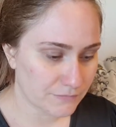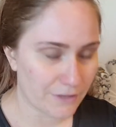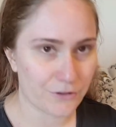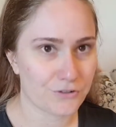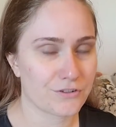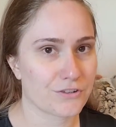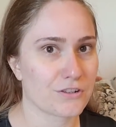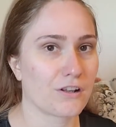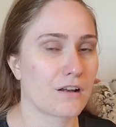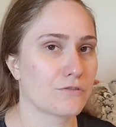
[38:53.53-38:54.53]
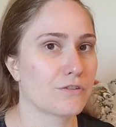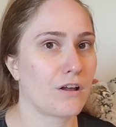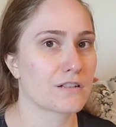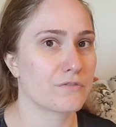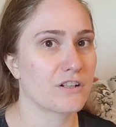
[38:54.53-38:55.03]
And there's a lot of
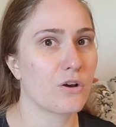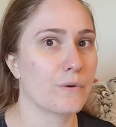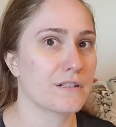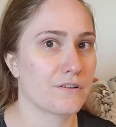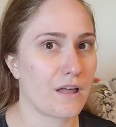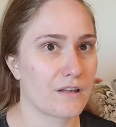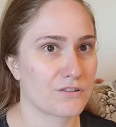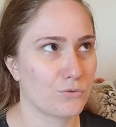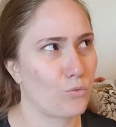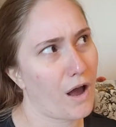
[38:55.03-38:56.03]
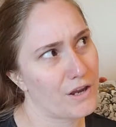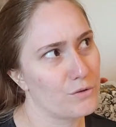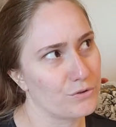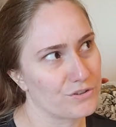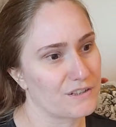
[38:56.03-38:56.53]
philosophy to go into that as to why
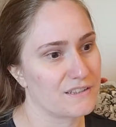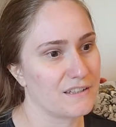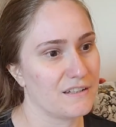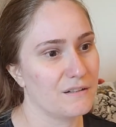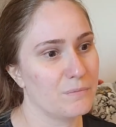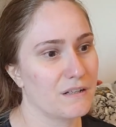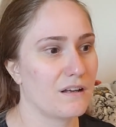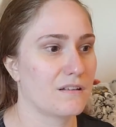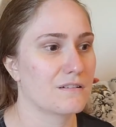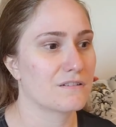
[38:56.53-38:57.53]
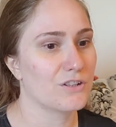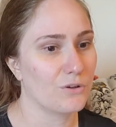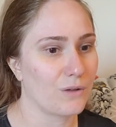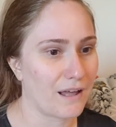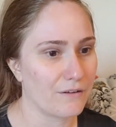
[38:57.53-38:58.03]
you will succeed, because you
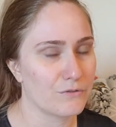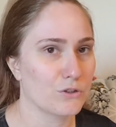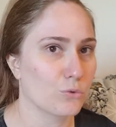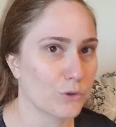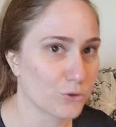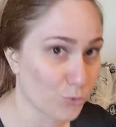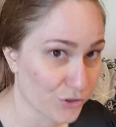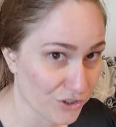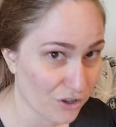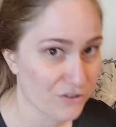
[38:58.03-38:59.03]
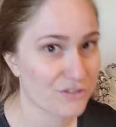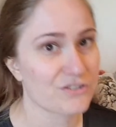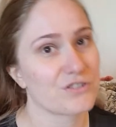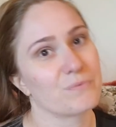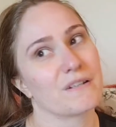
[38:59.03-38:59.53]
don't have ill will towards
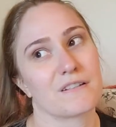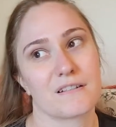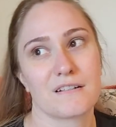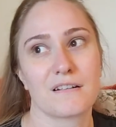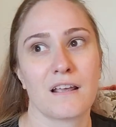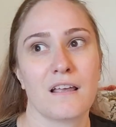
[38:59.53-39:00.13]
others, because it